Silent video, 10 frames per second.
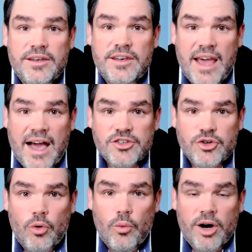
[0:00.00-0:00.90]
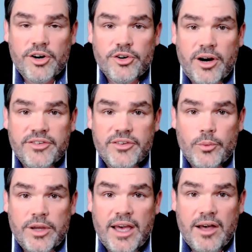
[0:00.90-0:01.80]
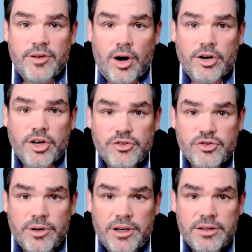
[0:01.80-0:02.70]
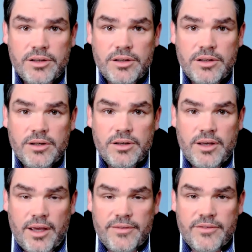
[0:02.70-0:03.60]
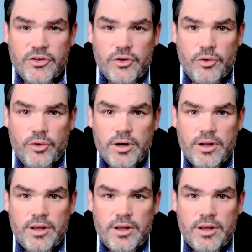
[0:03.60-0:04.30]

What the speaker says: national water crisis we have in our country? And two,